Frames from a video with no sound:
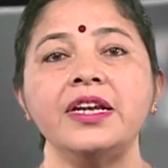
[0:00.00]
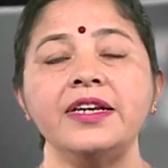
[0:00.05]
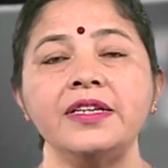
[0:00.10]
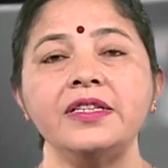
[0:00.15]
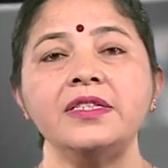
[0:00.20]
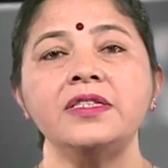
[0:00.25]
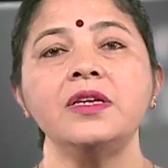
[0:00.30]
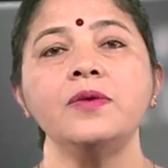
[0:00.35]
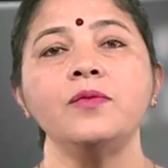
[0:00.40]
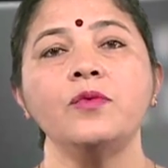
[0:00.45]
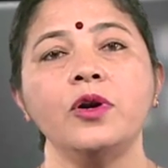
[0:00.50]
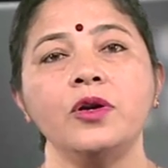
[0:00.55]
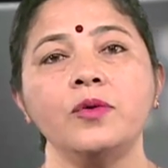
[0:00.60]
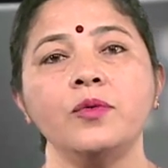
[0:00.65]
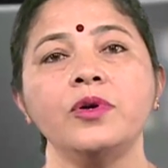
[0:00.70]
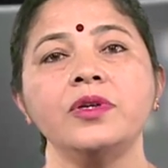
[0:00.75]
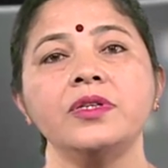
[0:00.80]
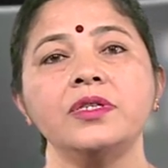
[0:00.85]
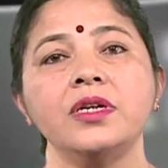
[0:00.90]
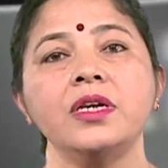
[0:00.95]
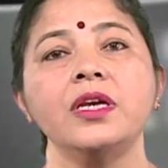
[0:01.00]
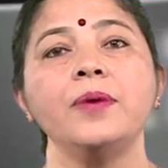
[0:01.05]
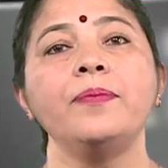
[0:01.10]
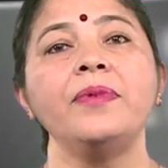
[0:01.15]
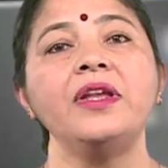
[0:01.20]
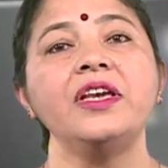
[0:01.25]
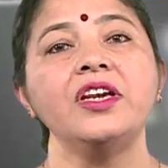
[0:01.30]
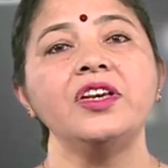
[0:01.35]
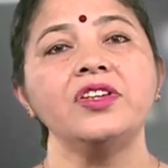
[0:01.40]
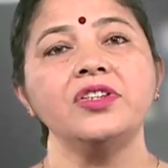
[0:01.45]
let us see what was the
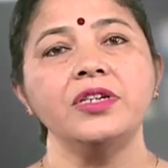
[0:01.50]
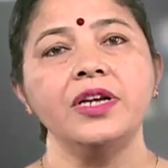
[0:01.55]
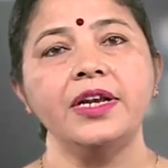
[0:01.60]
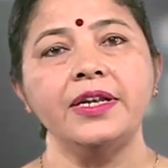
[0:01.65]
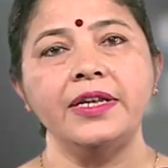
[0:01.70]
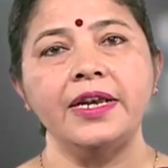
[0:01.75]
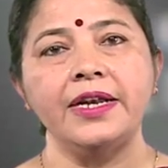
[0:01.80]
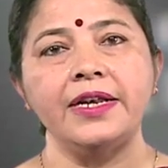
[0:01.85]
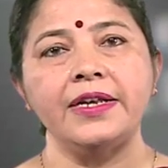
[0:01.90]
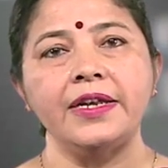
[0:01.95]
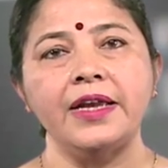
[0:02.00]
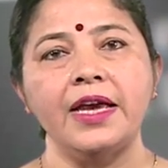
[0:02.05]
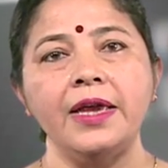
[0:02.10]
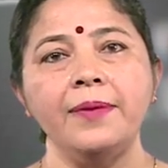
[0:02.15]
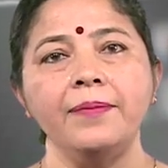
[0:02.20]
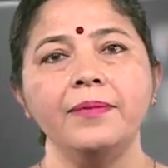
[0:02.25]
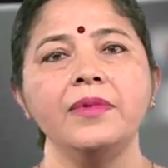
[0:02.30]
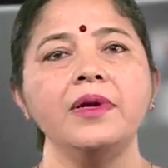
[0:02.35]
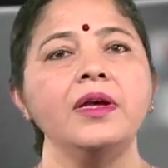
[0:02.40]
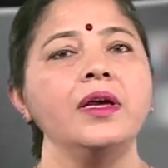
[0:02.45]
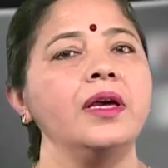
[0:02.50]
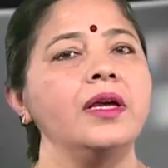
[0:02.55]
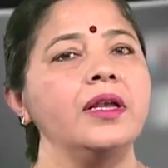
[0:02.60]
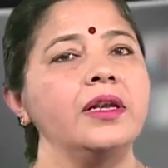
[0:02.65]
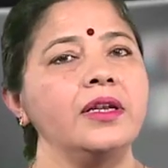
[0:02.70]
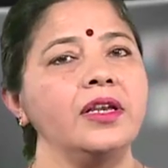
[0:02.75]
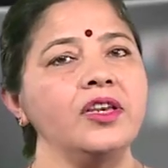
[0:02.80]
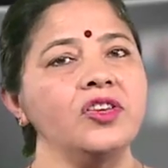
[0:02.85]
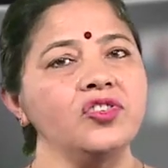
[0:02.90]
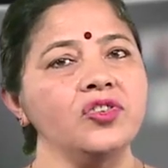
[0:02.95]
implication at that time.
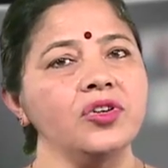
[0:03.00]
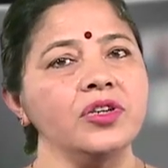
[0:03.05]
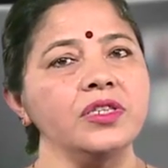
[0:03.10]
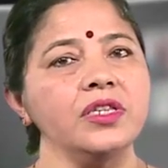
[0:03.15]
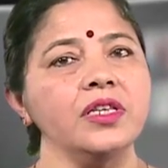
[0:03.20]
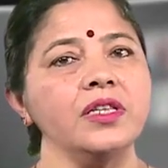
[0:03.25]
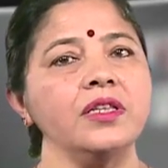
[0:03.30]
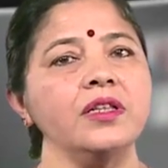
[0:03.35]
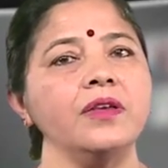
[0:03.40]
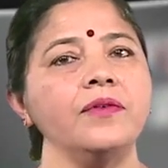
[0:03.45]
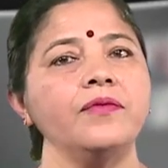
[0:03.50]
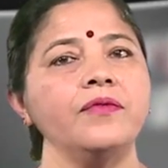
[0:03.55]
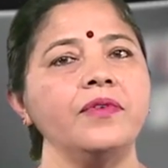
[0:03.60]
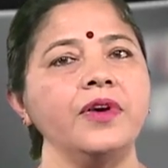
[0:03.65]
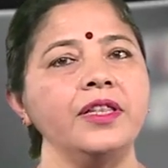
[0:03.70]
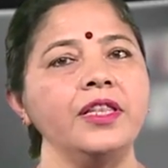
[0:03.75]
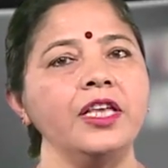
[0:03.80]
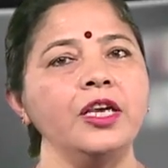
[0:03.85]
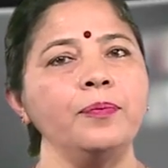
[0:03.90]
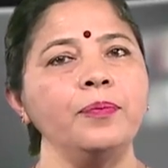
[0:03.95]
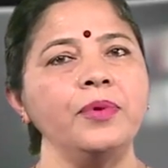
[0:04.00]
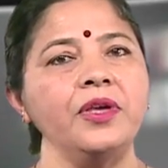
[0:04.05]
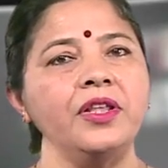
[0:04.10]
Teachers in the Vedic